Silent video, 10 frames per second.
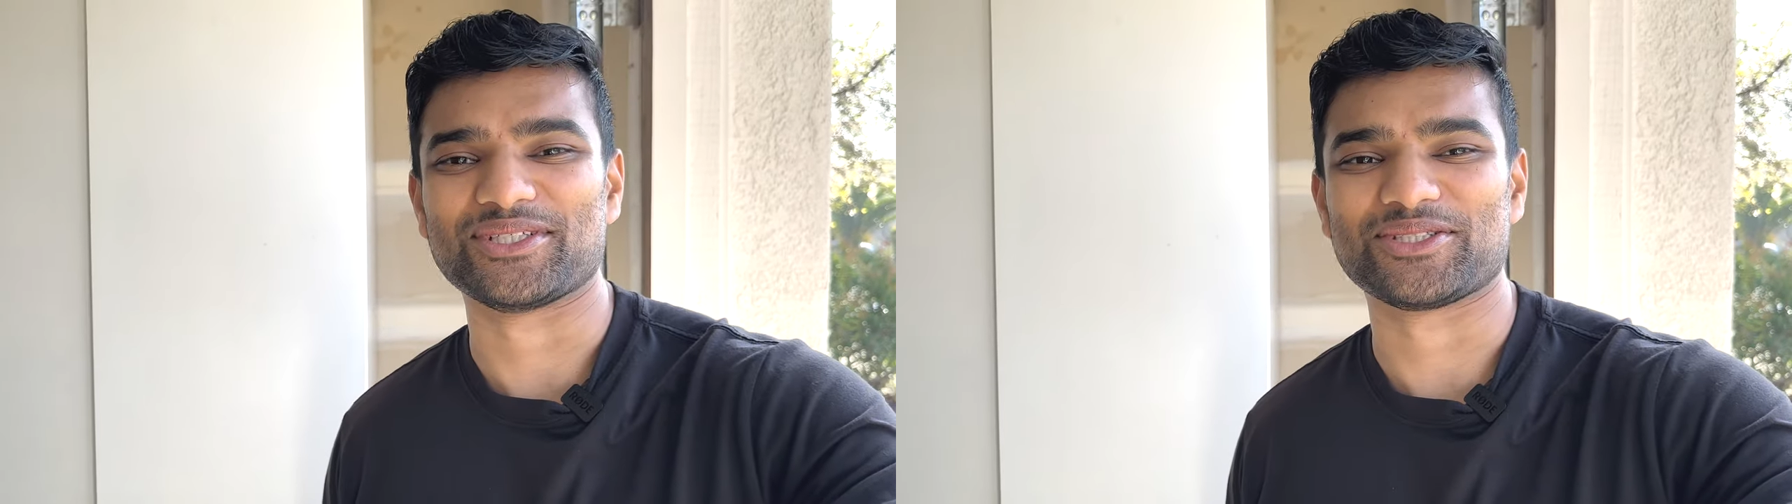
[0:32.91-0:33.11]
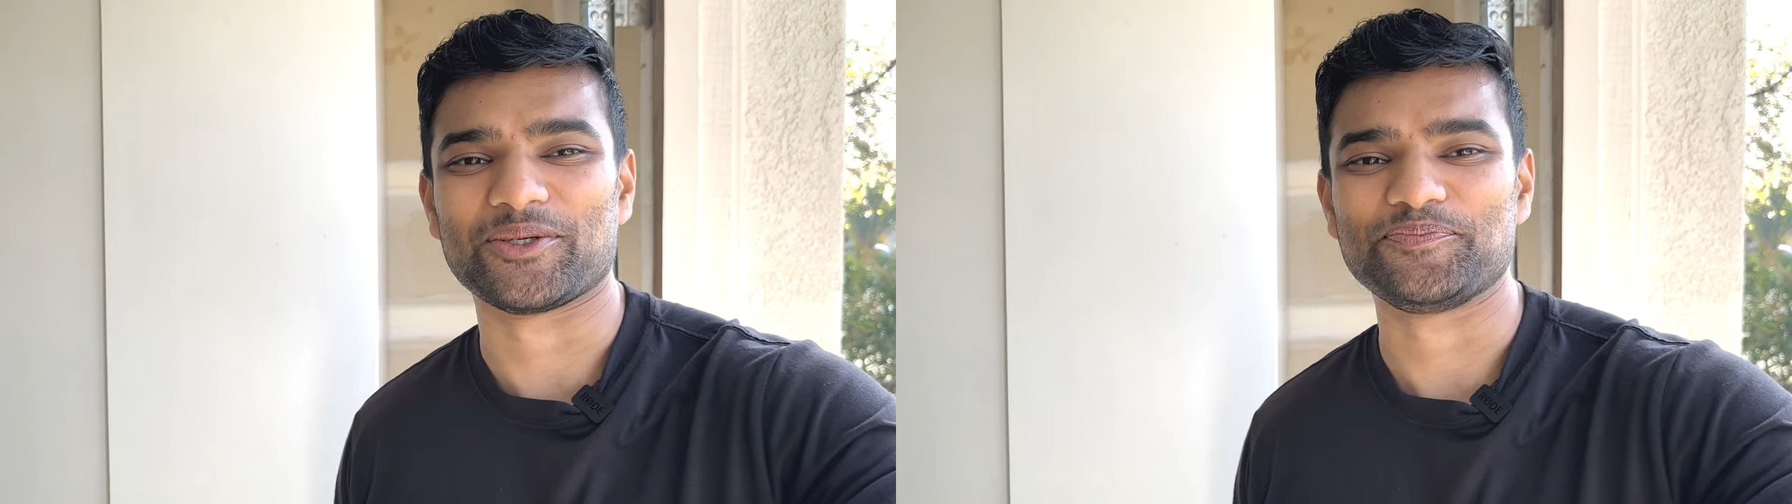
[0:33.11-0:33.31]

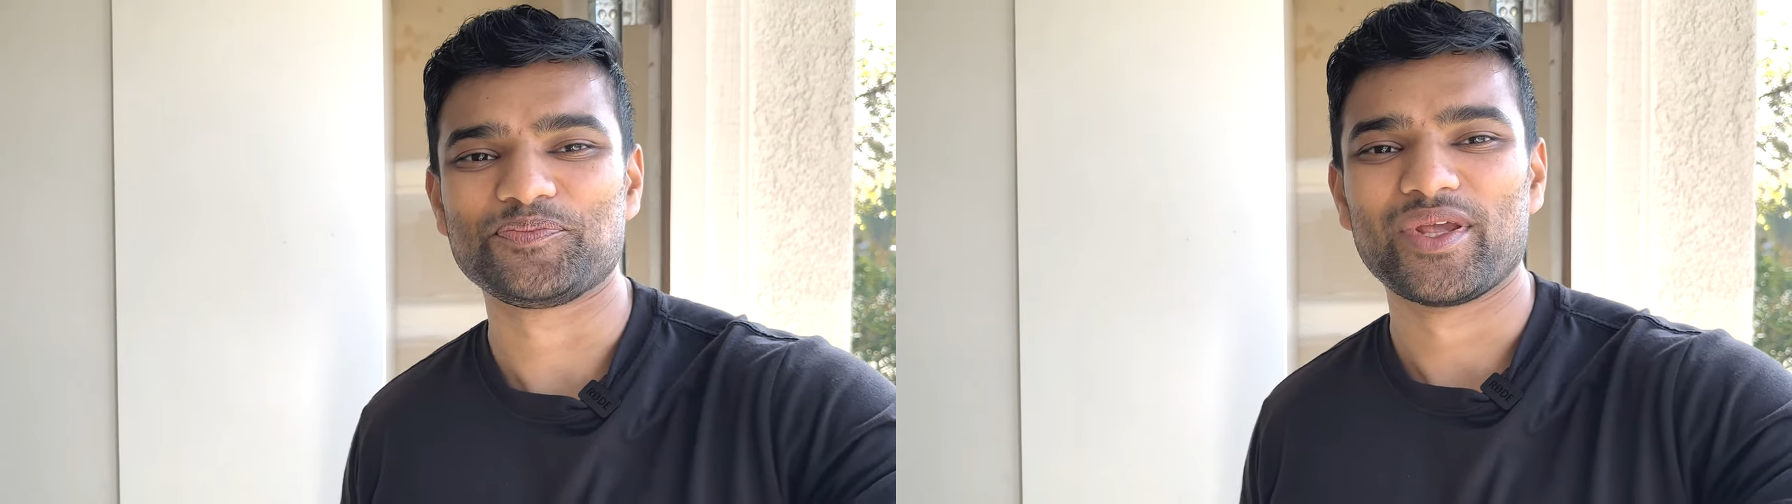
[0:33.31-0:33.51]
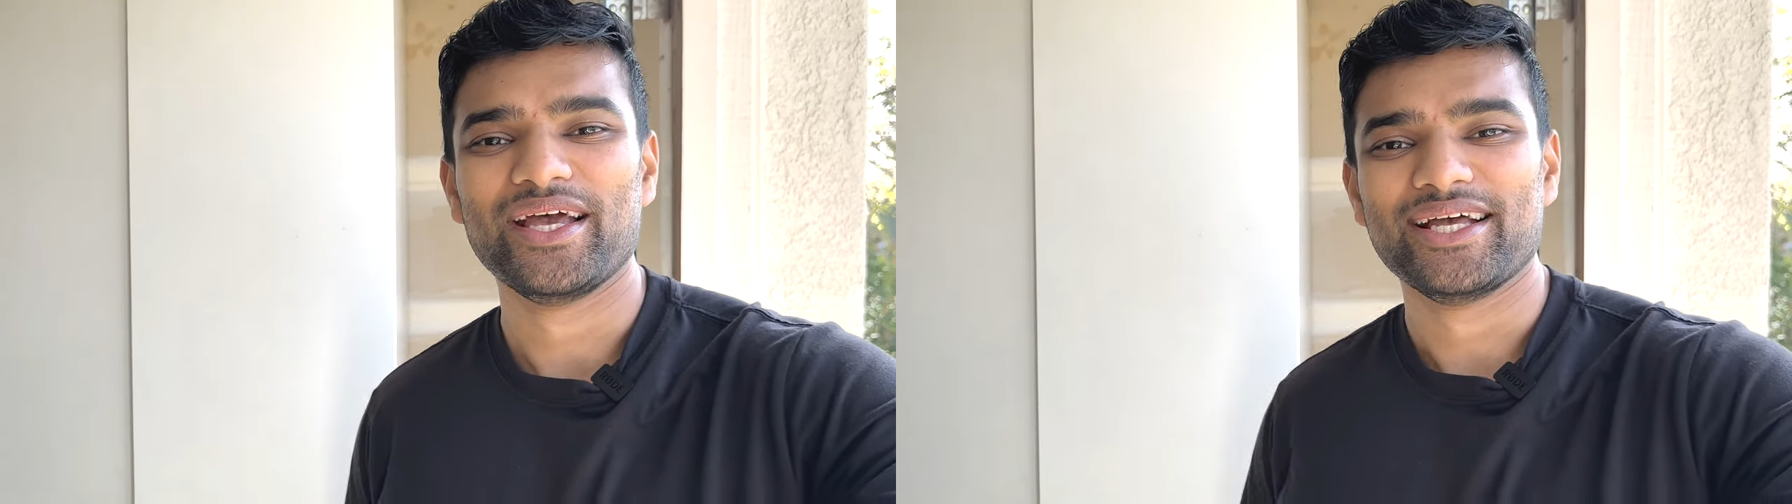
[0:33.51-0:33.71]
So
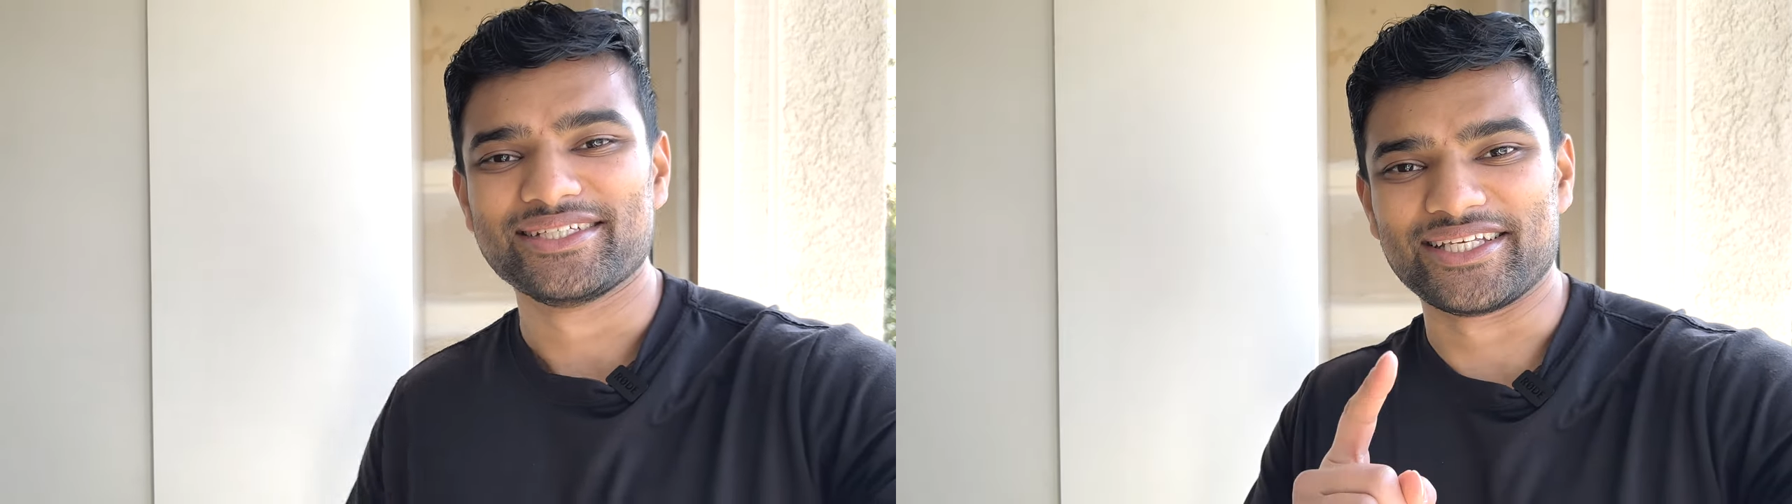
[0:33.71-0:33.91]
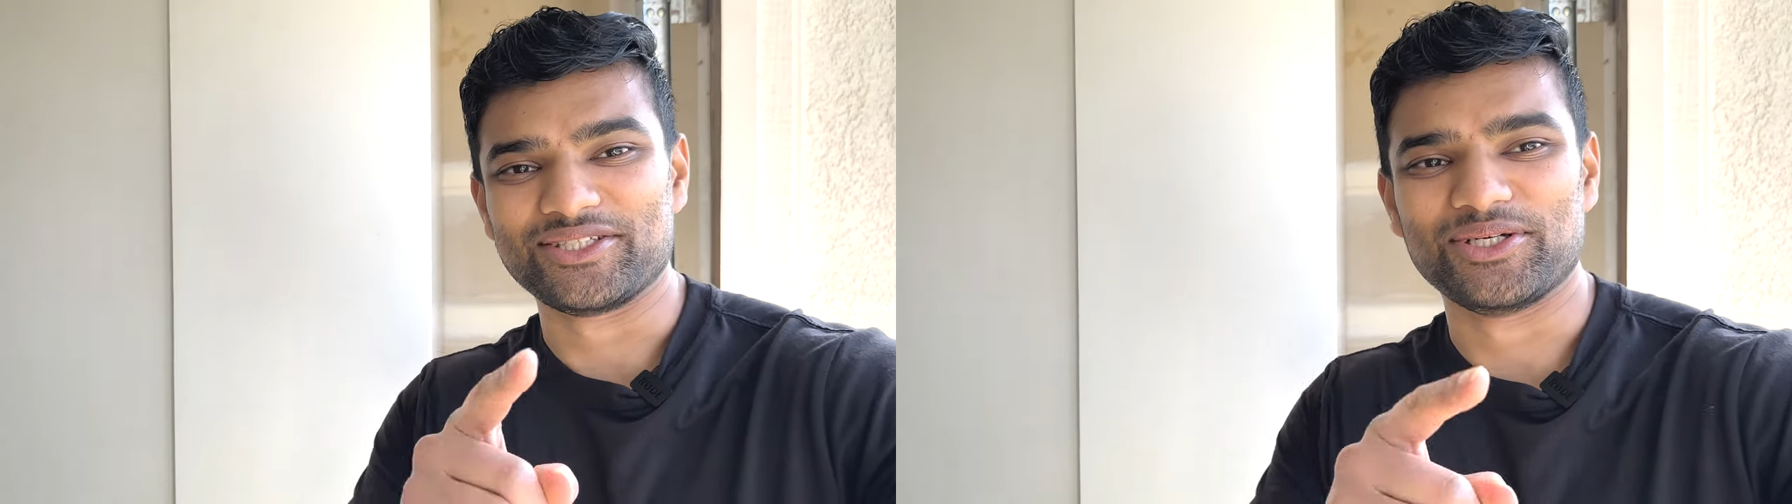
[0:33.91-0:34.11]

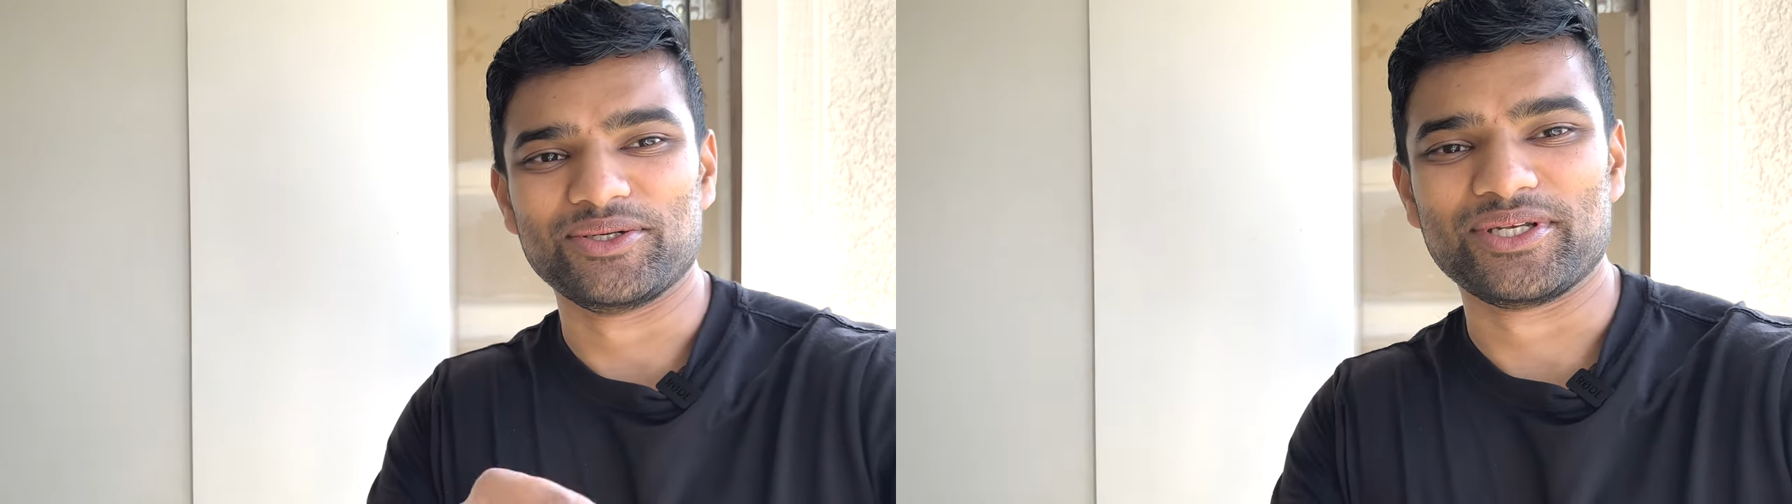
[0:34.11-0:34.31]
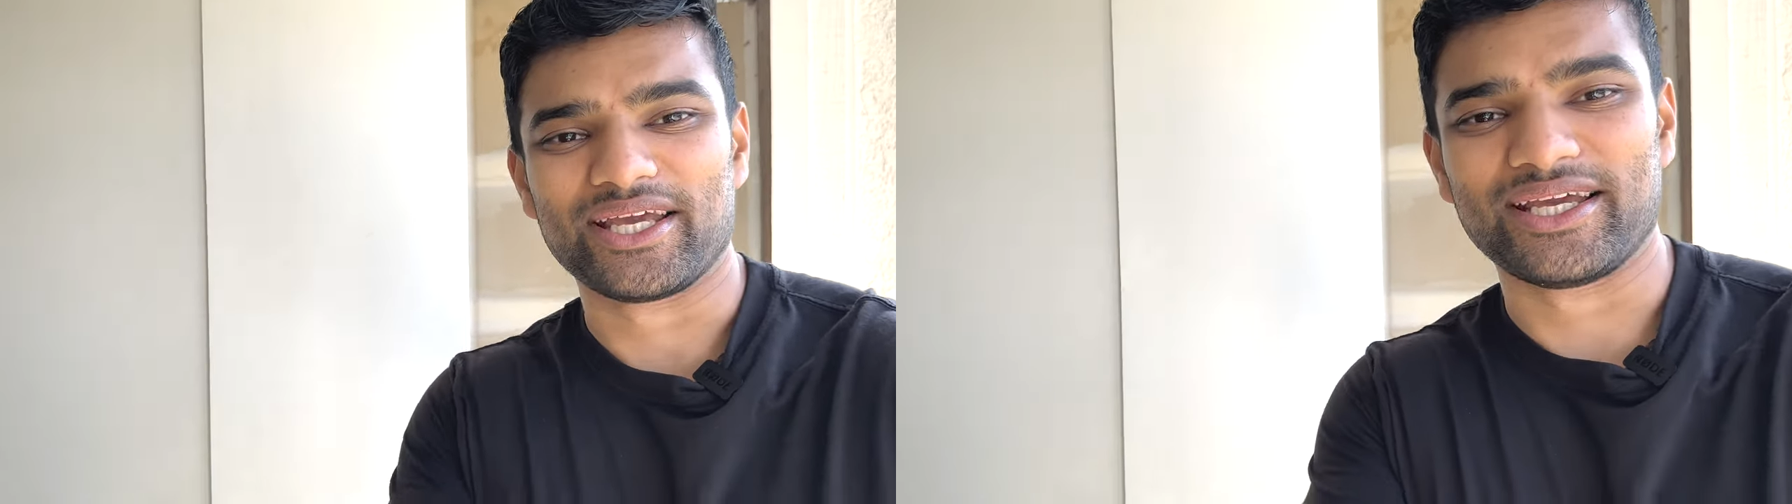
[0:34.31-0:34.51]
stay
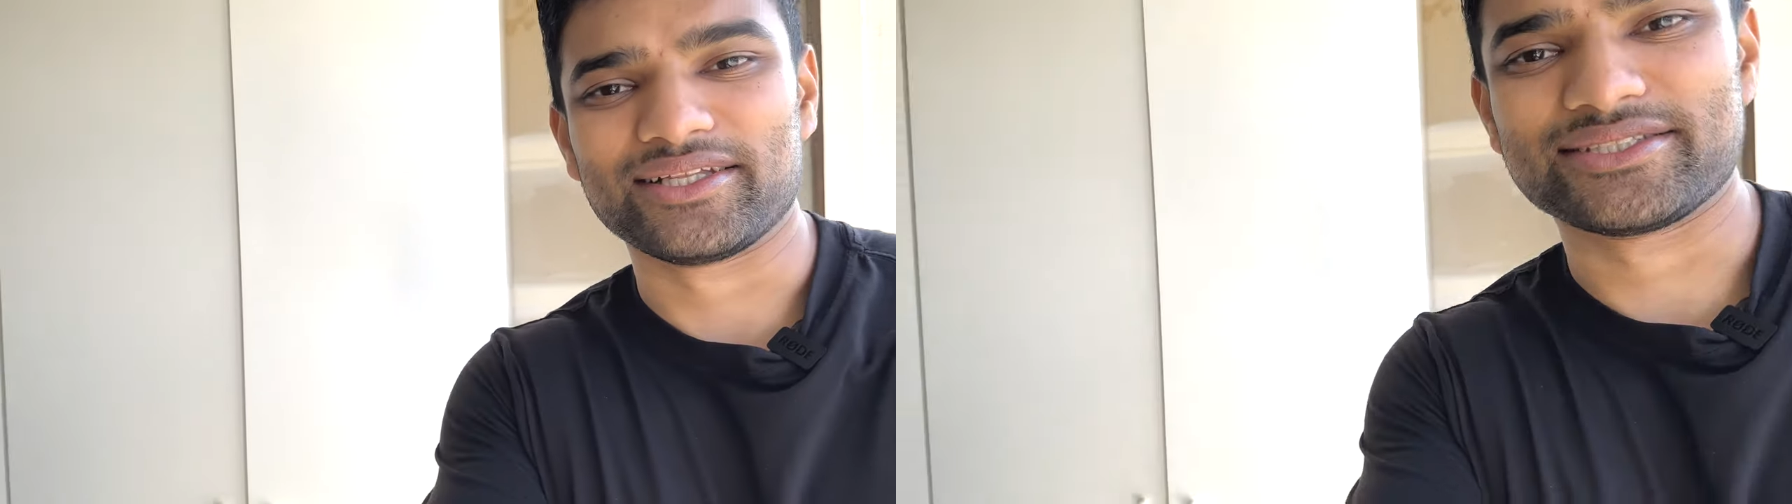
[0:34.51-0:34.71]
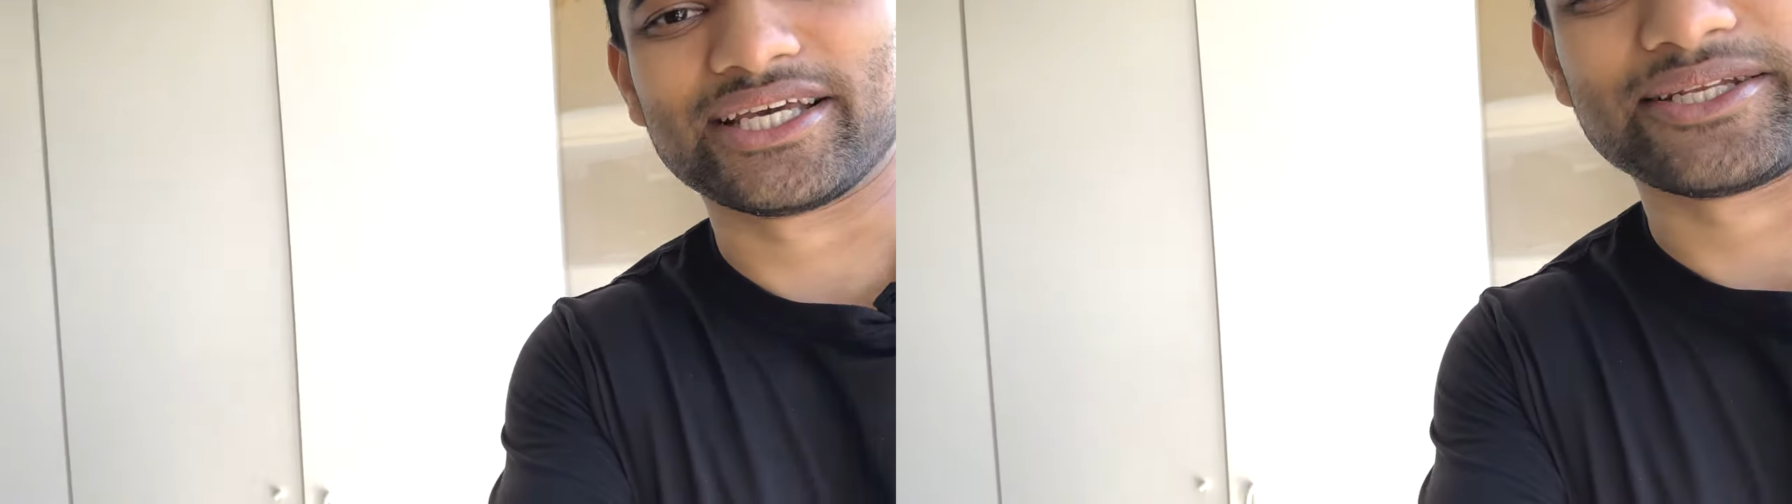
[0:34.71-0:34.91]
tuned and let's get